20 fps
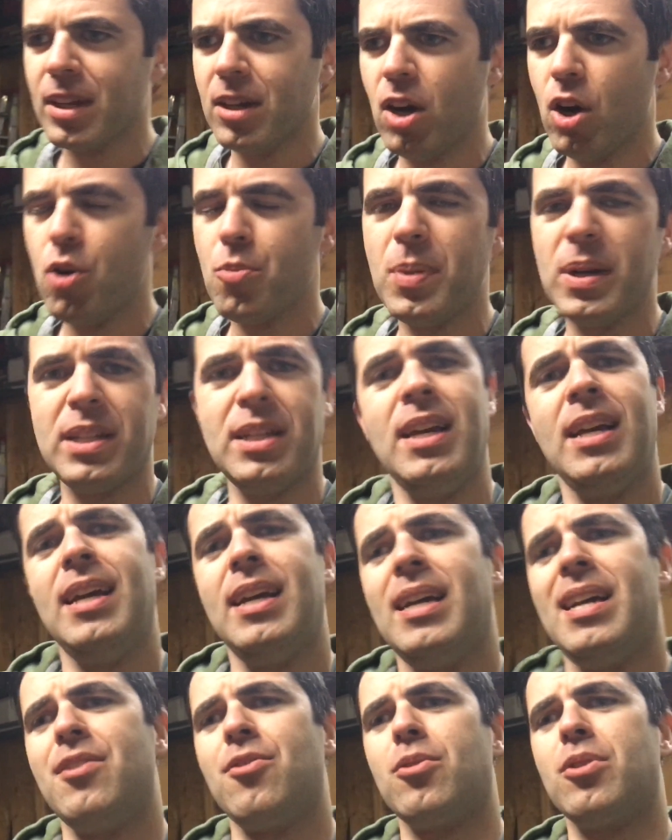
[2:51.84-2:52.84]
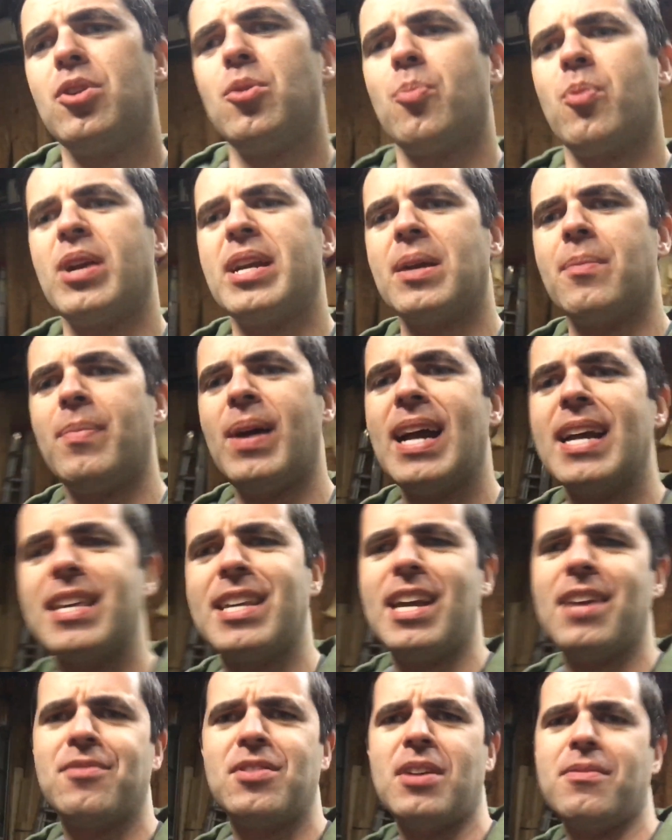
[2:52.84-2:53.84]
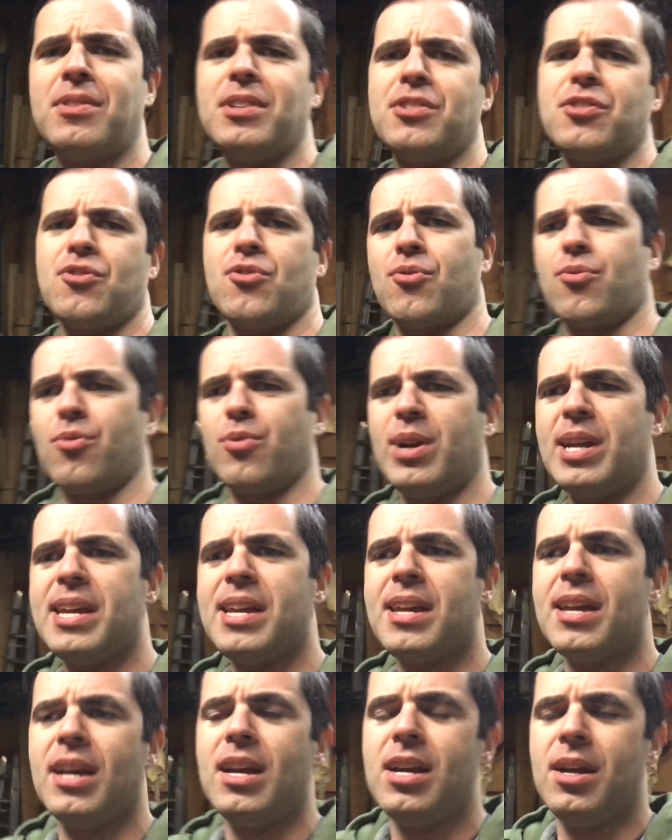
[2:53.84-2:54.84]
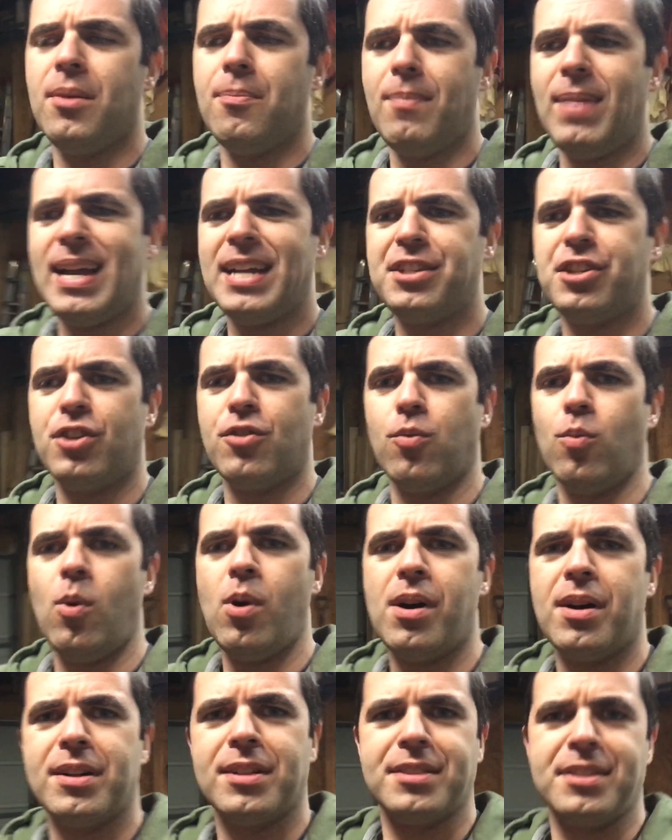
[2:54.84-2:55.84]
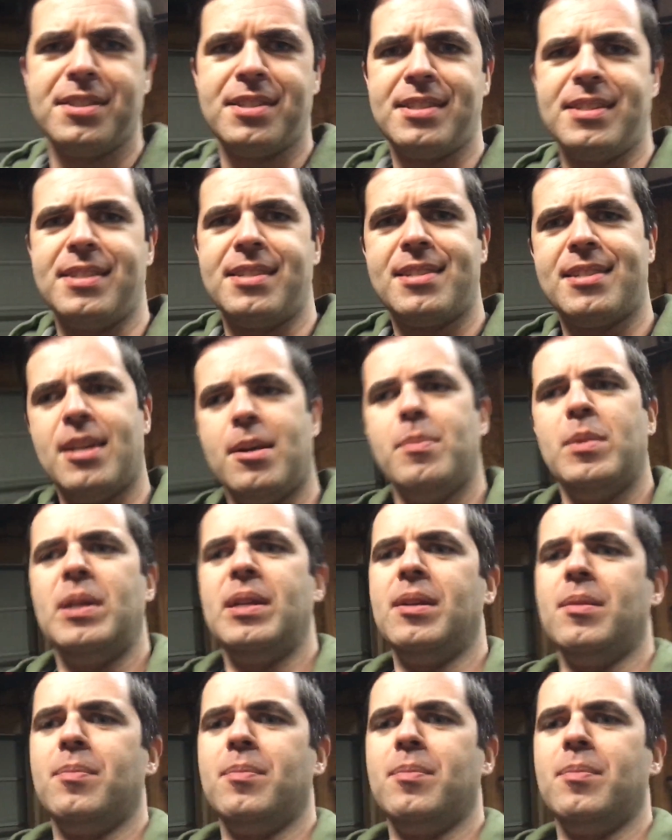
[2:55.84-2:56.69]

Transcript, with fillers: Oh, but in order to bring him back, you have to have these three magic wands to summon